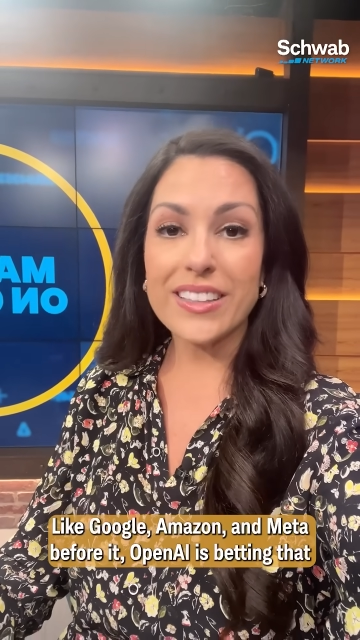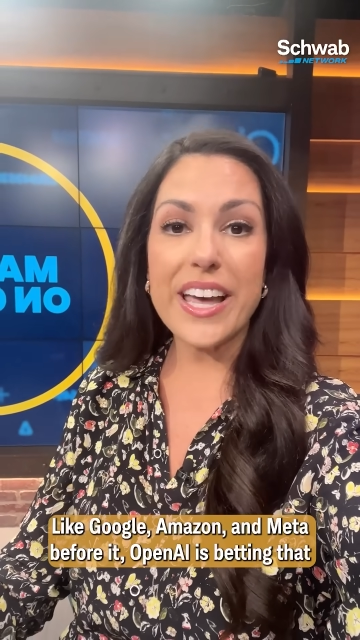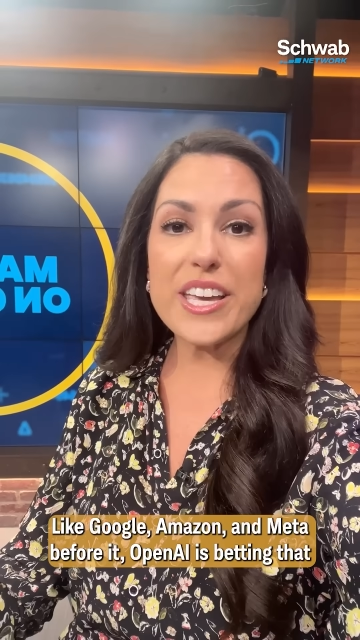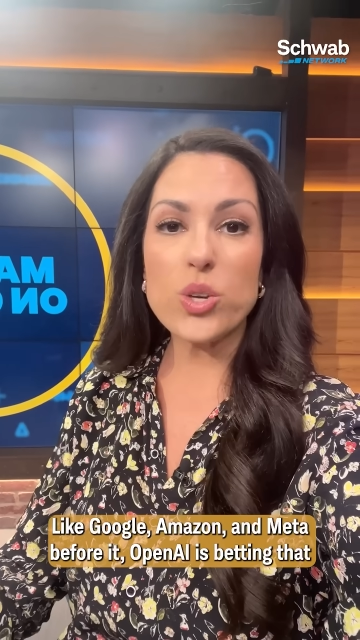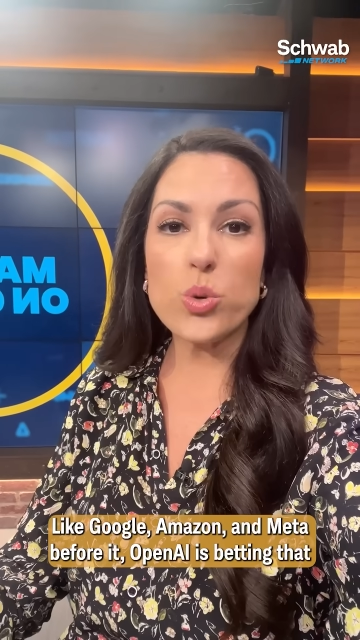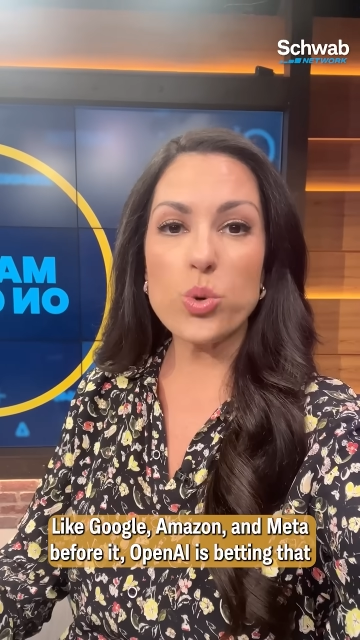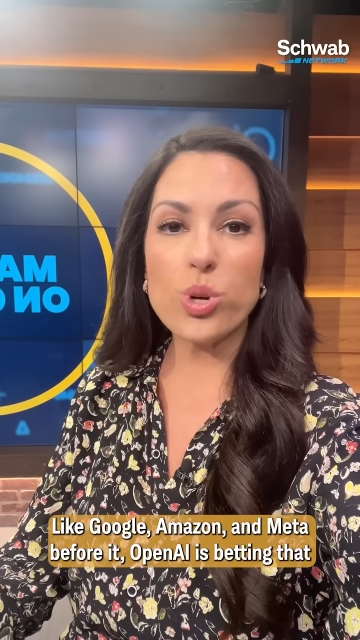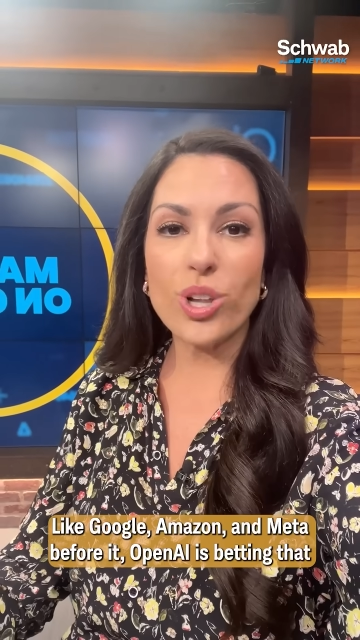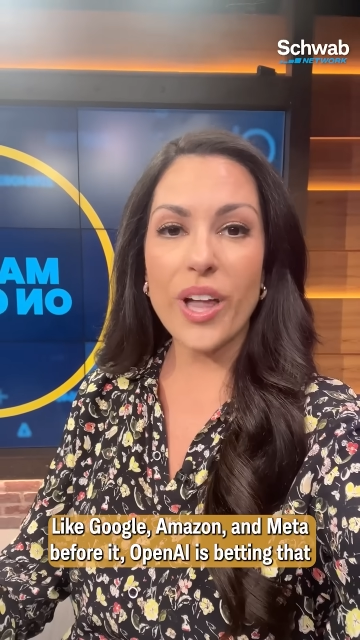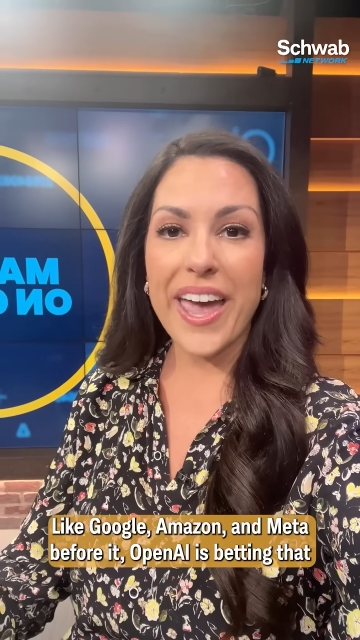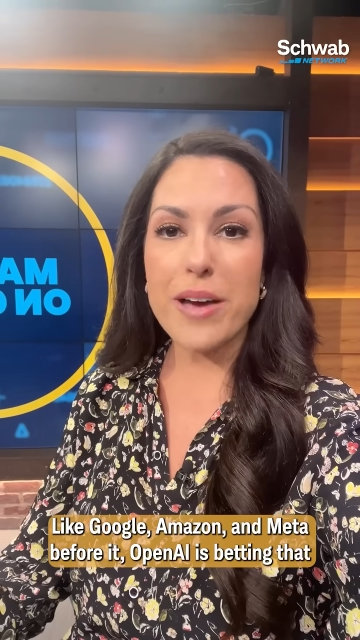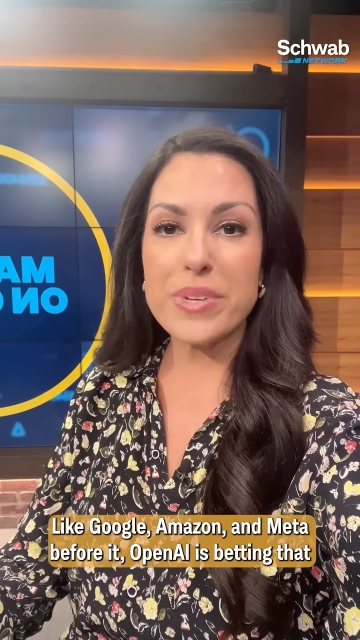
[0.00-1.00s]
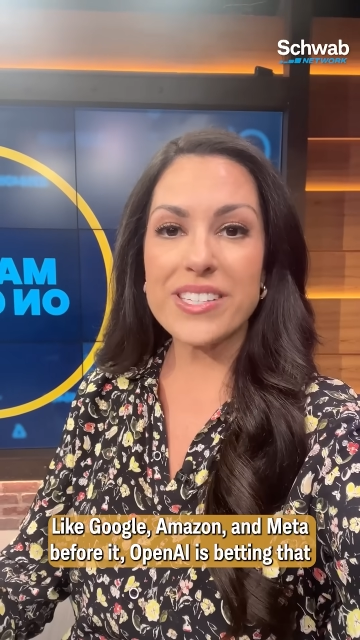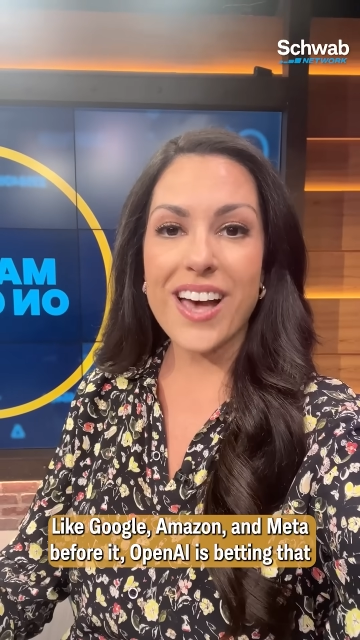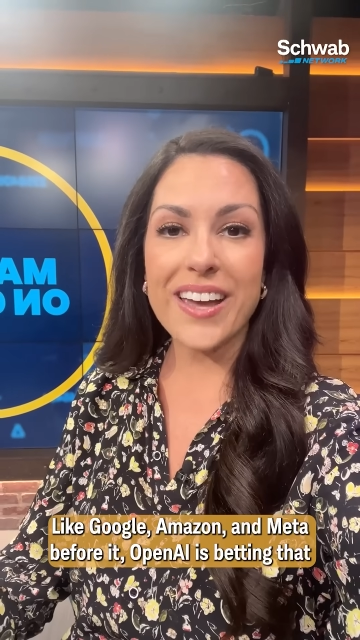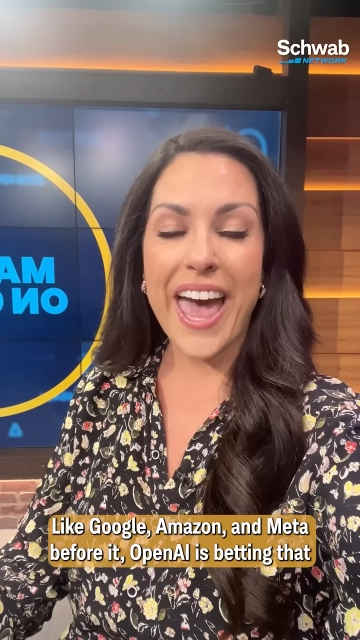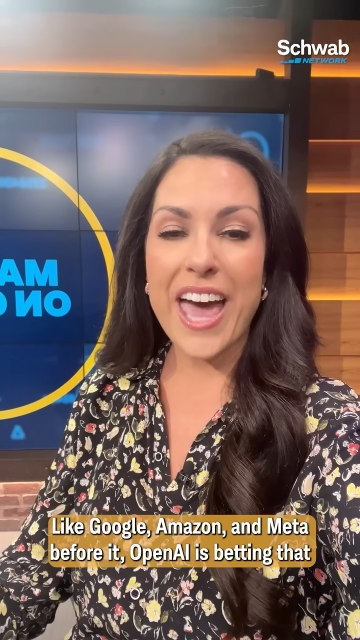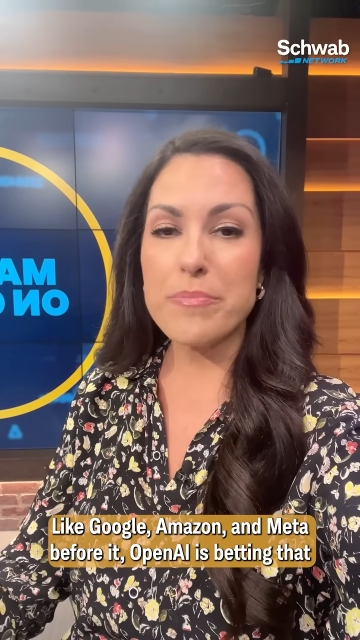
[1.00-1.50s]
Like Google,
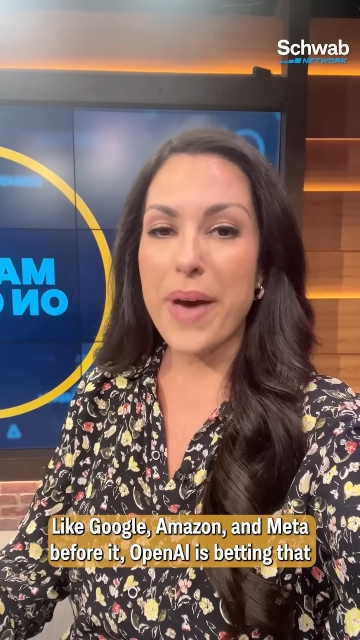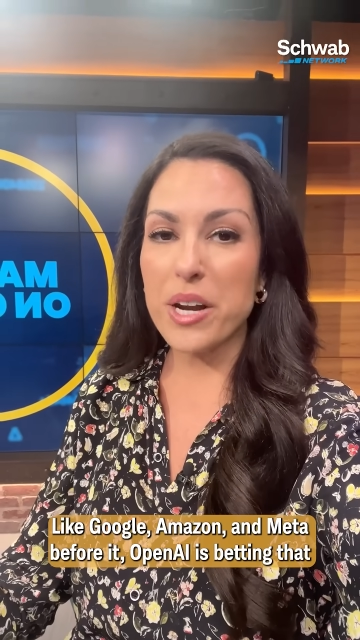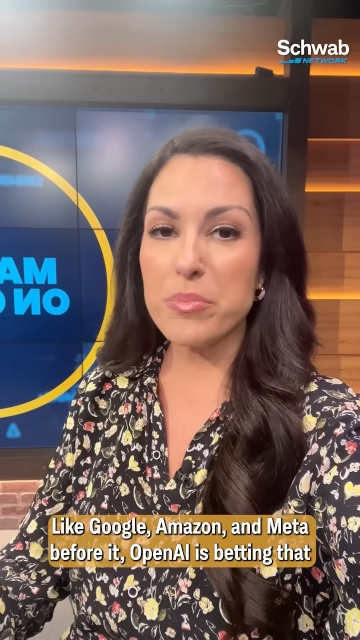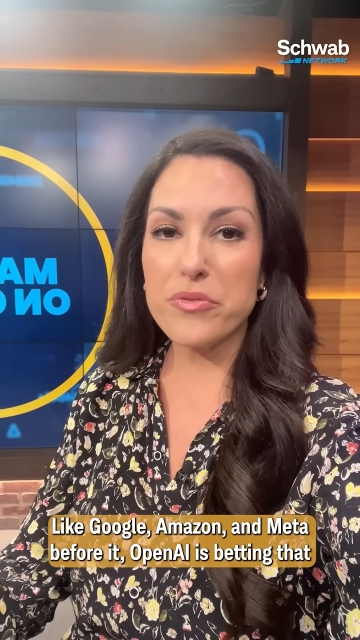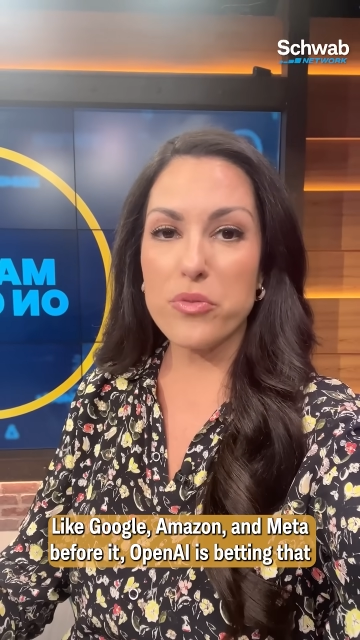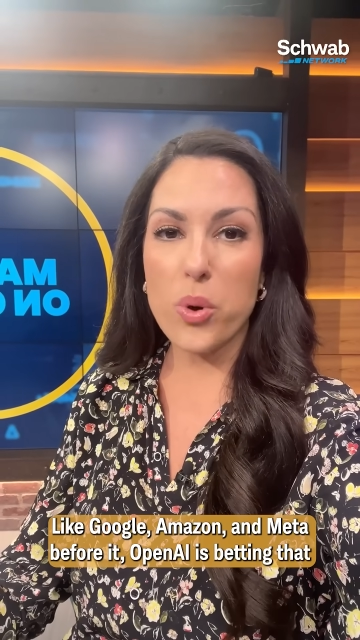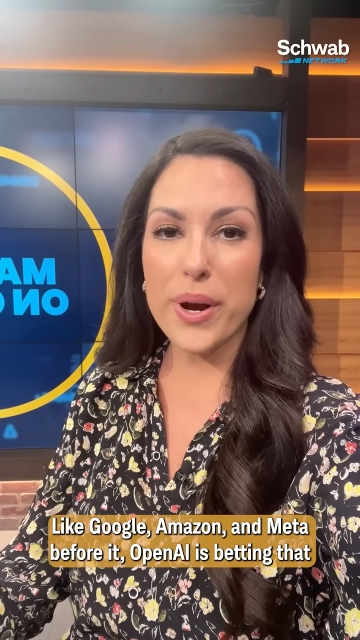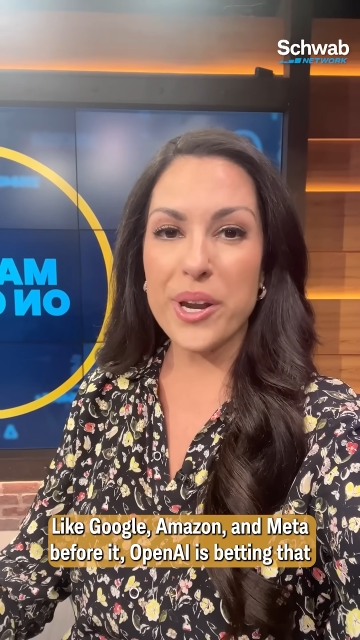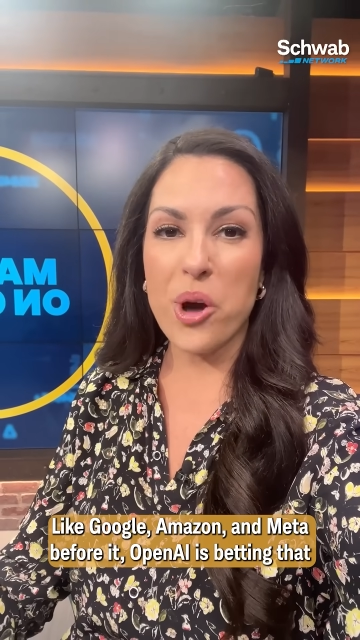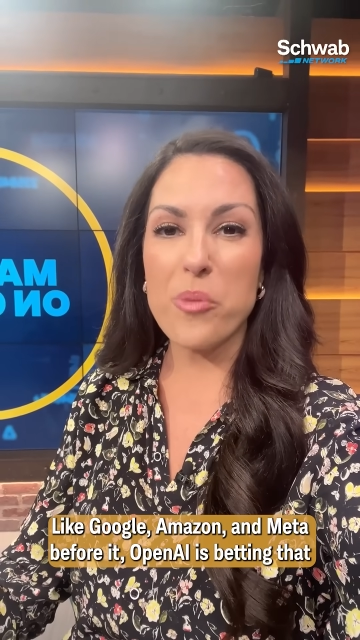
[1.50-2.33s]
Amazon, and Meta before it,